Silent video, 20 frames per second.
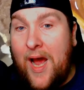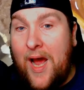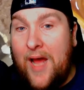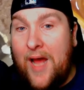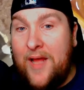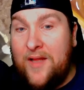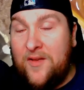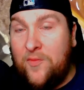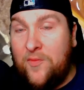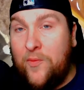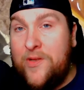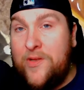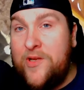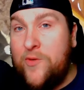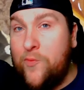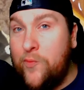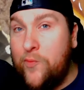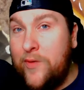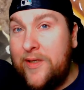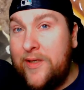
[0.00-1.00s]
is when
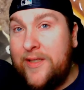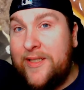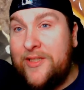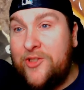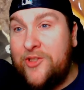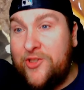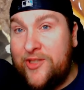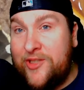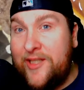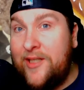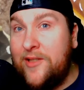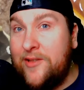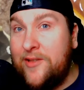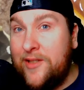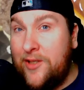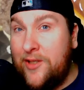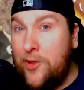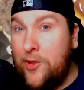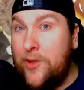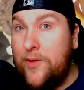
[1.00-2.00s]
you really shingle
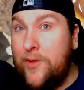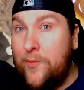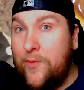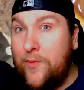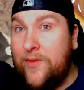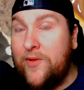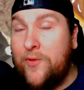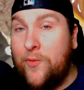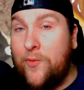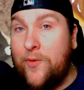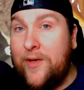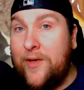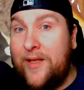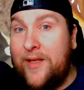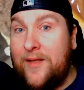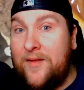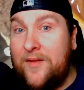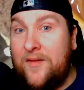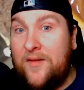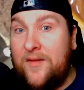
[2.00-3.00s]
it good with the
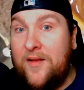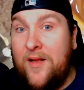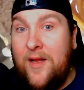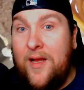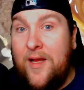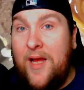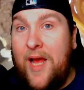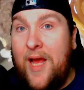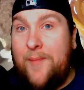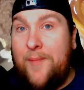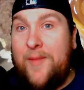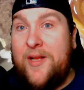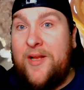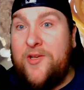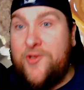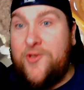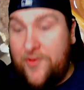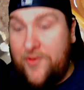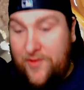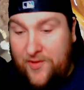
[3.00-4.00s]
tortillas and make
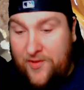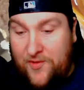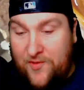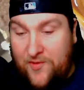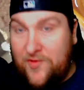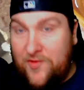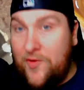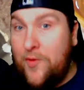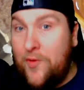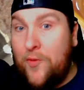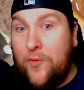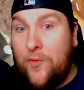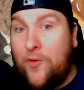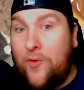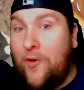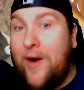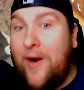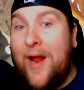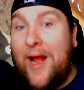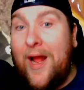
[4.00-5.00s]
sure that there's no
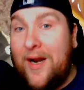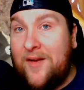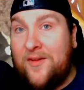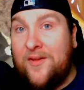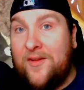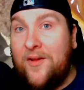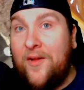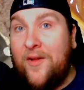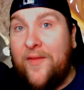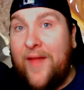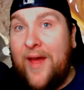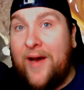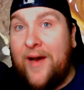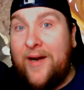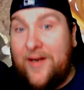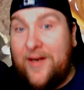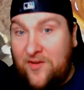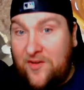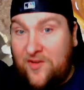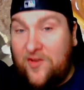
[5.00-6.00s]
cracks and all that,
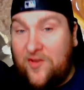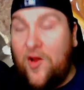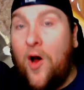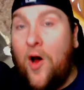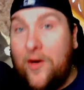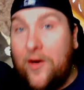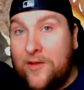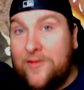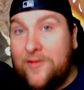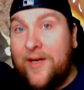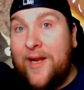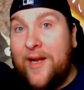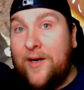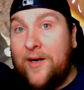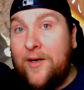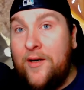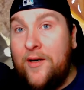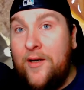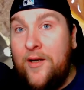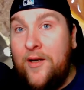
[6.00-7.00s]
like a solid
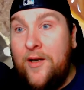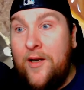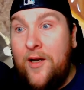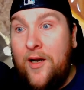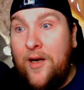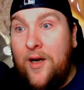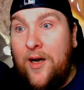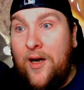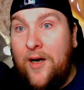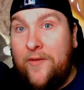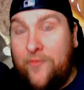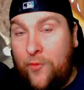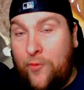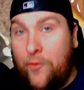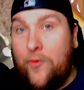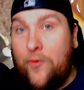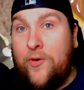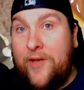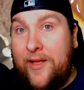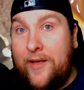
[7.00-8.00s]
layer of
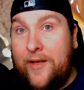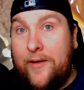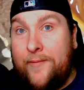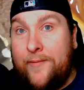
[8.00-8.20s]
tortilla.